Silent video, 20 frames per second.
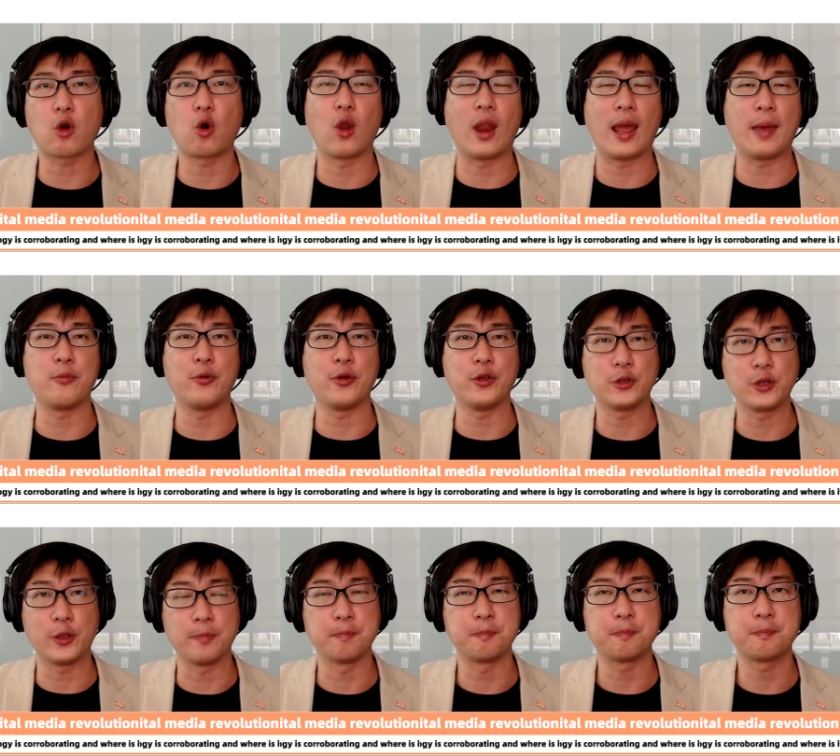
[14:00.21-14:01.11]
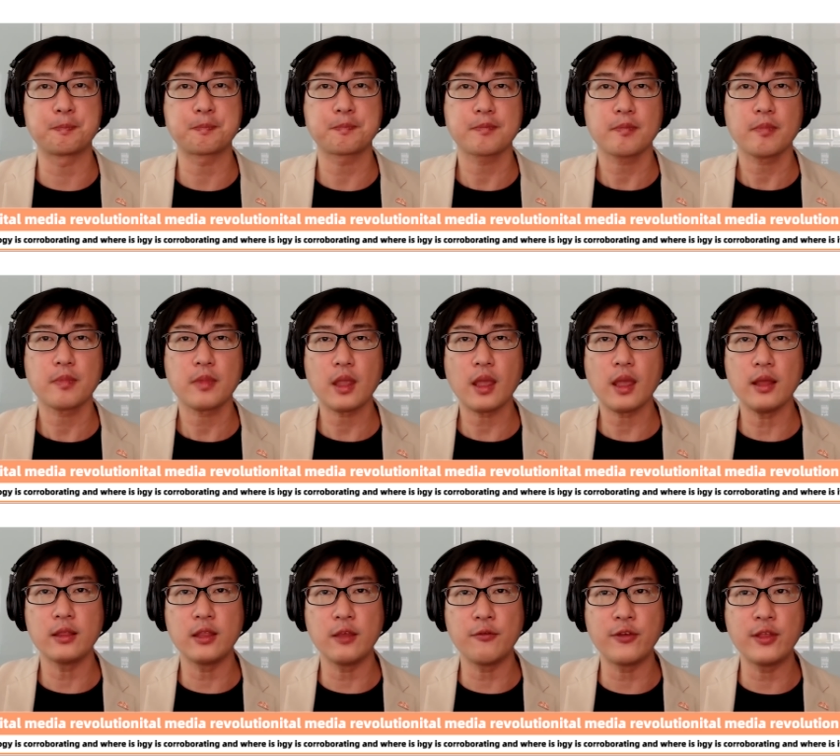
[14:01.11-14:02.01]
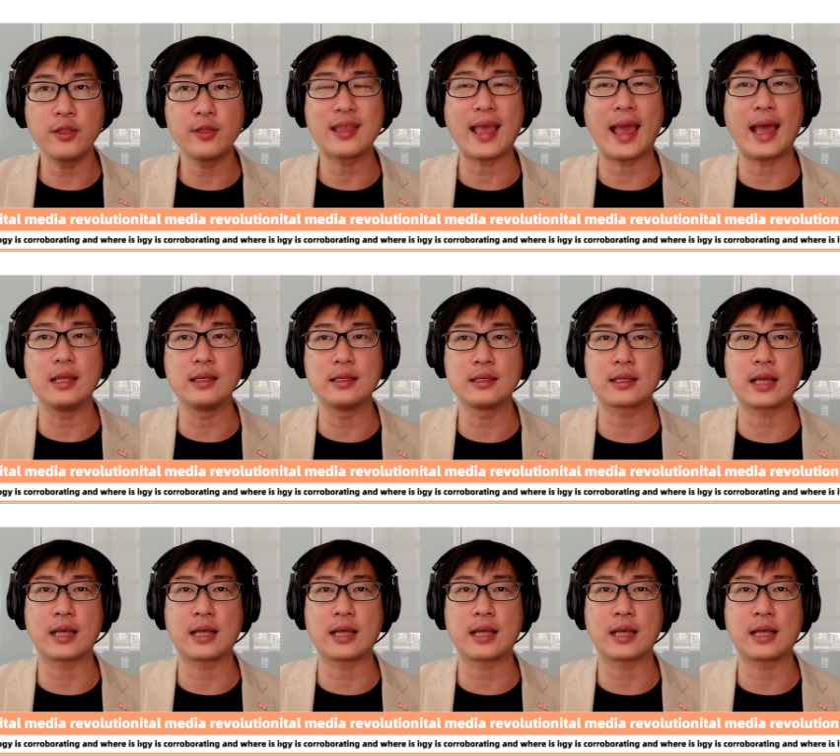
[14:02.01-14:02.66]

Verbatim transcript: collaboration. Different talents